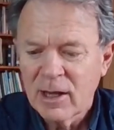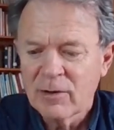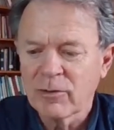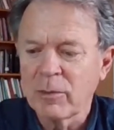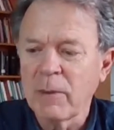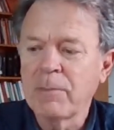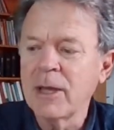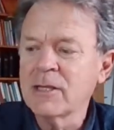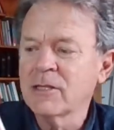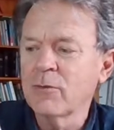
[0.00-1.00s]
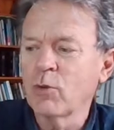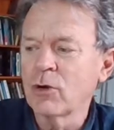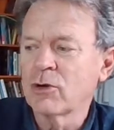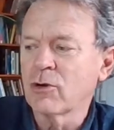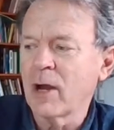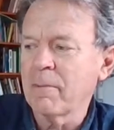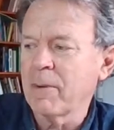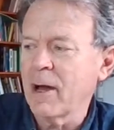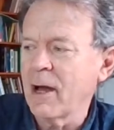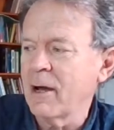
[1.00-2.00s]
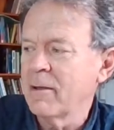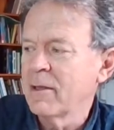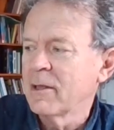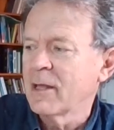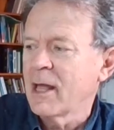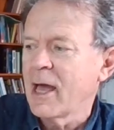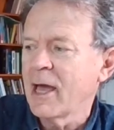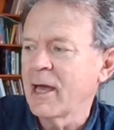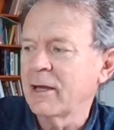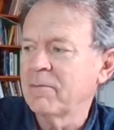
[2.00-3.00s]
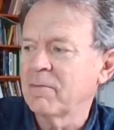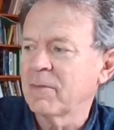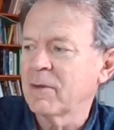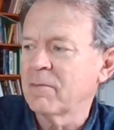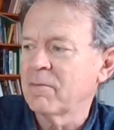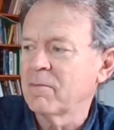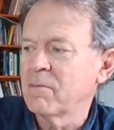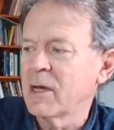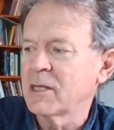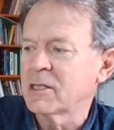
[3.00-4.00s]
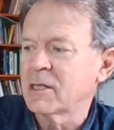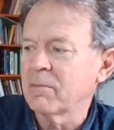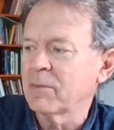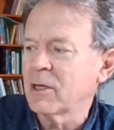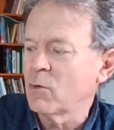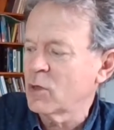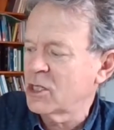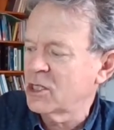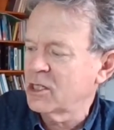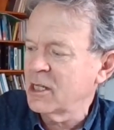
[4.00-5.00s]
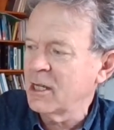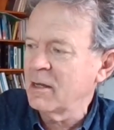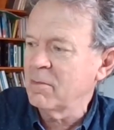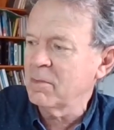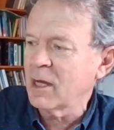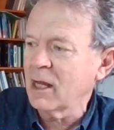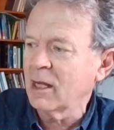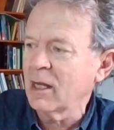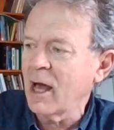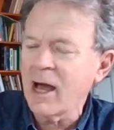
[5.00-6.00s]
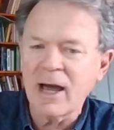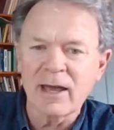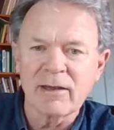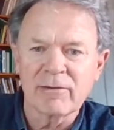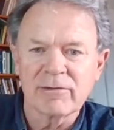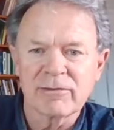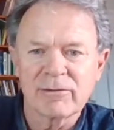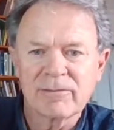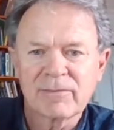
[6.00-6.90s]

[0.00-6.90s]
From a piece of wood, Grandpa had made something which seemed alive.